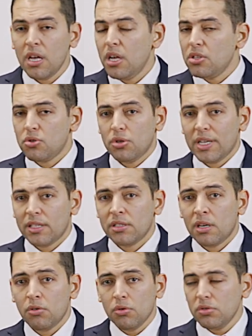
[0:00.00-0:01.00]
So you can
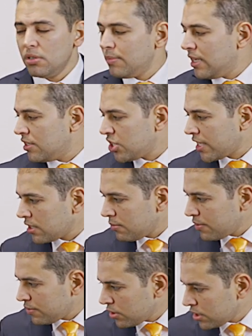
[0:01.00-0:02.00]
download them and check them
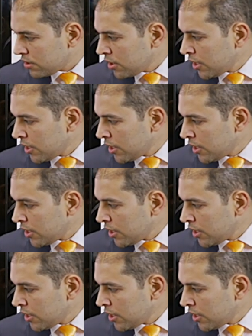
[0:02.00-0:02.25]
if you want to